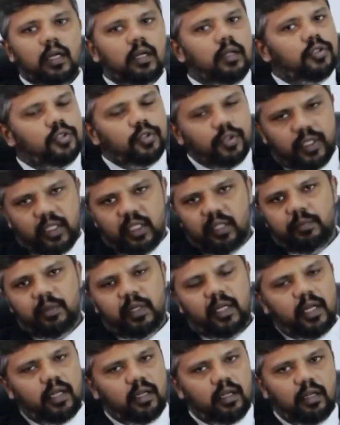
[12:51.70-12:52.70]
So
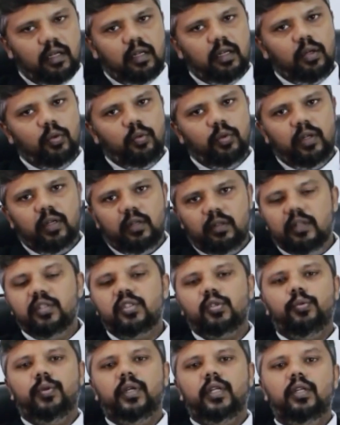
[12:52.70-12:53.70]
hereby I conclude
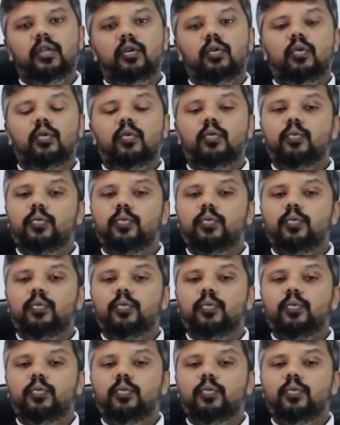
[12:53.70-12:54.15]
this video,